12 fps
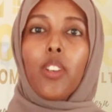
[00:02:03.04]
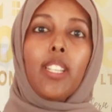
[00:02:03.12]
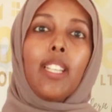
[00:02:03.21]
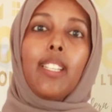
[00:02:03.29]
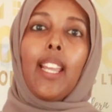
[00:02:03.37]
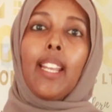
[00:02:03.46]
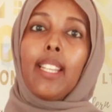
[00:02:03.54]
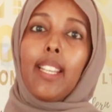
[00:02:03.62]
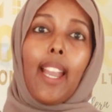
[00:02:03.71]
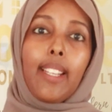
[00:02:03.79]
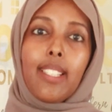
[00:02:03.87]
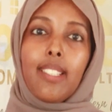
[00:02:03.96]
or need any
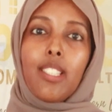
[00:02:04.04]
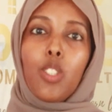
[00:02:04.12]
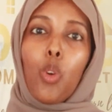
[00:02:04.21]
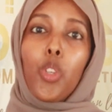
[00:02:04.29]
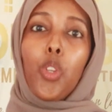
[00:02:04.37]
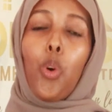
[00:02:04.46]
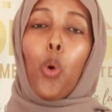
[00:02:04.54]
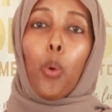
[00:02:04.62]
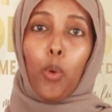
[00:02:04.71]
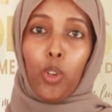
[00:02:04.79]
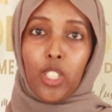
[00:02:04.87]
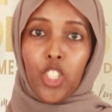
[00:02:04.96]
guidance on your
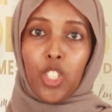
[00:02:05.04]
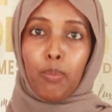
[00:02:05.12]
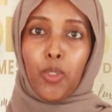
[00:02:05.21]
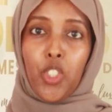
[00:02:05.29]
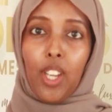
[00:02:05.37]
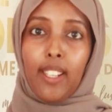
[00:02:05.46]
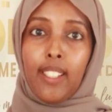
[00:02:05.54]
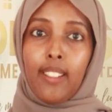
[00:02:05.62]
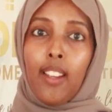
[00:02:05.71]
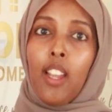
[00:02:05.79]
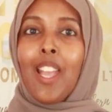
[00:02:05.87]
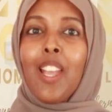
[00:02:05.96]
home ownership
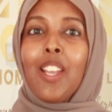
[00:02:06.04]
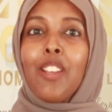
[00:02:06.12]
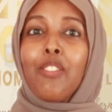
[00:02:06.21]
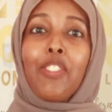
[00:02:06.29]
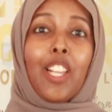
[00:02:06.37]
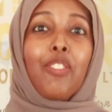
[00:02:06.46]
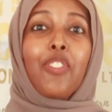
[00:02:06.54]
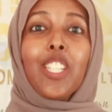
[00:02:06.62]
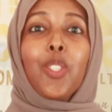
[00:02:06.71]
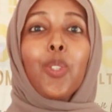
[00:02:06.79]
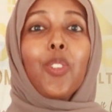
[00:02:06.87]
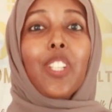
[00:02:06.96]
journey, feel
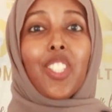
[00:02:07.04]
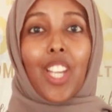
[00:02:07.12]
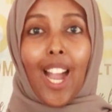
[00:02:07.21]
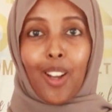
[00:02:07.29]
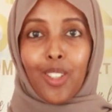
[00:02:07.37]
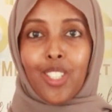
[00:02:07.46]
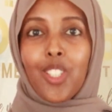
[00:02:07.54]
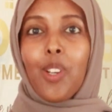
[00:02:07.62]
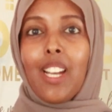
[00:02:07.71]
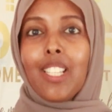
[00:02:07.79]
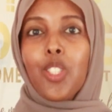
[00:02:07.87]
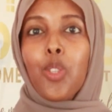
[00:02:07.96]
free to reach out to
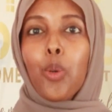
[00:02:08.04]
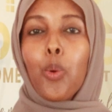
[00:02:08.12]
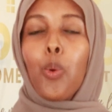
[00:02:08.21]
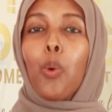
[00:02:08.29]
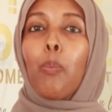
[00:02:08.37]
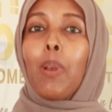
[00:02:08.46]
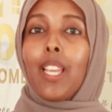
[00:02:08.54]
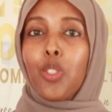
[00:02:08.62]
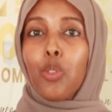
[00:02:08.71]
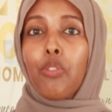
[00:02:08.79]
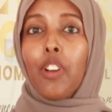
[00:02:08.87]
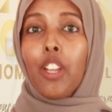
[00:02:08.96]
us through
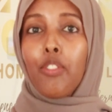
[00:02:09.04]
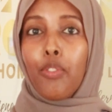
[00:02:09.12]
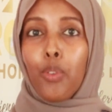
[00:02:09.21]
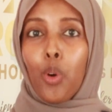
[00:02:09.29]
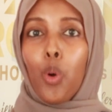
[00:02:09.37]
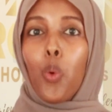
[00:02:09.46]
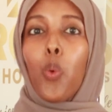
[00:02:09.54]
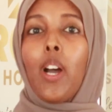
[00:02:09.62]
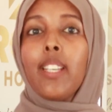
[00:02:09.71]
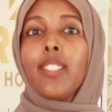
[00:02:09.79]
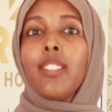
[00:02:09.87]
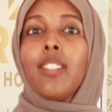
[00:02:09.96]
+254
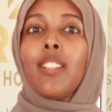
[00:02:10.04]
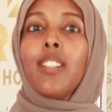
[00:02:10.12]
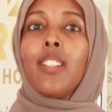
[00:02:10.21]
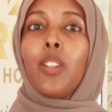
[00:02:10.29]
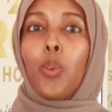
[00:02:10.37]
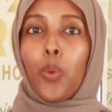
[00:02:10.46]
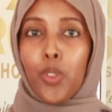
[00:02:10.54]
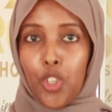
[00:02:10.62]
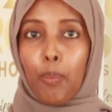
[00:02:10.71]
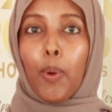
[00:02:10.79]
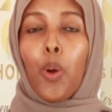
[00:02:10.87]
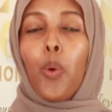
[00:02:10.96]
1
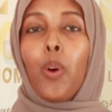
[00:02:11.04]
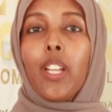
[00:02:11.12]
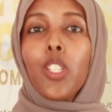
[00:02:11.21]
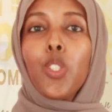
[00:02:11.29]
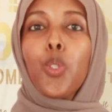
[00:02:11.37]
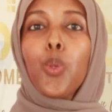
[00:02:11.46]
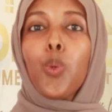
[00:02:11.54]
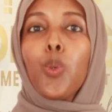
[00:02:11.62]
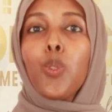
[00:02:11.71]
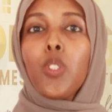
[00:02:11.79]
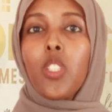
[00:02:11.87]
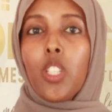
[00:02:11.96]
111
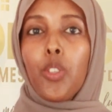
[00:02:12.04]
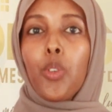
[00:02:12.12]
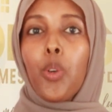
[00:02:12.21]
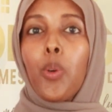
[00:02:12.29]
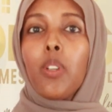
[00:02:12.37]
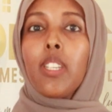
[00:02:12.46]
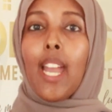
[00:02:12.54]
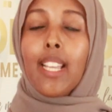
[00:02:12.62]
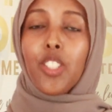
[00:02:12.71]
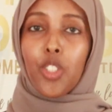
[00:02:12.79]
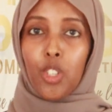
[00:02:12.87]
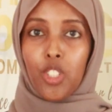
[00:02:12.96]

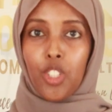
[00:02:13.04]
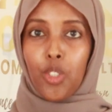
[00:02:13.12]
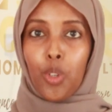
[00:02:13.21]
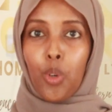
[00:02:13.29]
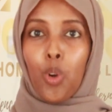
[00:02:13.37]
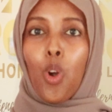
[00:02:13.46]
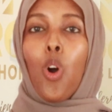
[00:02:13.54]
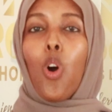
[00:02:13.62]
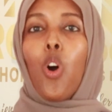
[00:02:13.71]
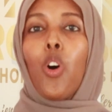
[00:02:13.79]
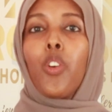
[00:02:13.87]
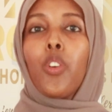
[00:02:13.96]
20900
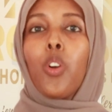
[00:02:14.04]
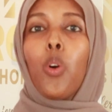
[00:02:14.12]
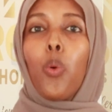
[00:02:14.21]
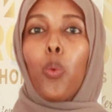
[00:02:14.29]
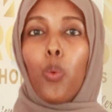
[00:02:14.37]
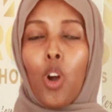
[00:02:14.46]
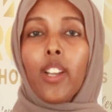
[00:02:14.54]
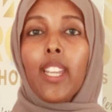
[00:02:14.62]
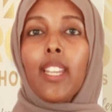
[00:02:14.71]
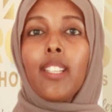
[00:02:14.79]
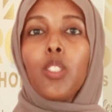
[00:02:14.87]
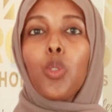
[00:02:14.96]
or walk
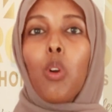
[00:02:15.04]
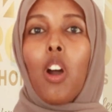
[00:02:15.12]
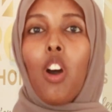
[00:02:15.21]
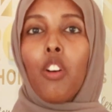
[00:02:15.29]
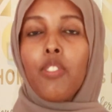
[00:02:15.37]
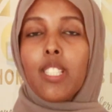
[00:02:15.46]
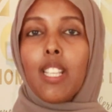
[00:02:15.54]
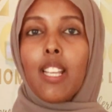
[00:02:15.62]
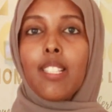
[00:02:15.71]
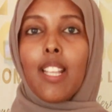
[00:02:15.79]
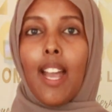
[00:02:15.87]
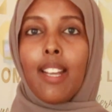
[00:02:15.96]
in to our
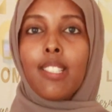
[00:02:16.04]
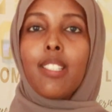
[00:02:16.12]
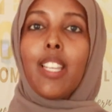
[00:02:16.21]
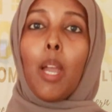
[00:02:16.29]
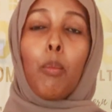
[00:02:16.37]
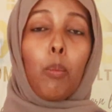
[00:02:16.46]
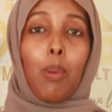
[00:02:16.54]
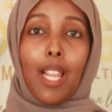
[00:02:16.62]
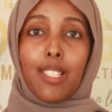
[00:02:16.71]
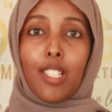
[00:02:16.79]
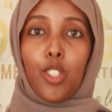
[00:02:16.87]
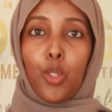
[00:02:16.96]
offices at Diamond
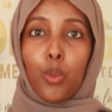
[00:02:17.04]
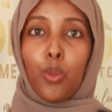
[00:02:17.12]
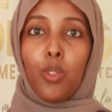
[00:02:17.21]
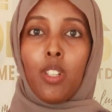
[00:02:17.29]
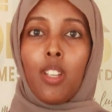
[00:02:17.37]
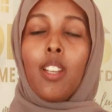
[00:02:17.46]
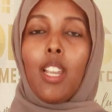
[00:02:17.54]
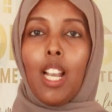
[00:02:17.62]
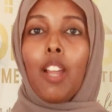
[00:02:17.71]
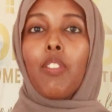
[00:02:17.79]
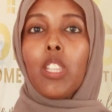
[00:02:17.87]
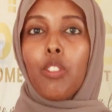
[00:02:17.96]
Plaza 2,
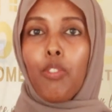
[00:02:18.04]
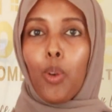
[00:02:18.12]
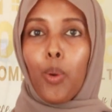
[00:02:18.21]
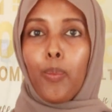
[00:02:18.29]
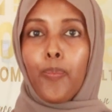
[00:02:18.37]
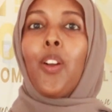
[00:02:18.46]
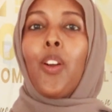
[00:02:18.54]
11th floor.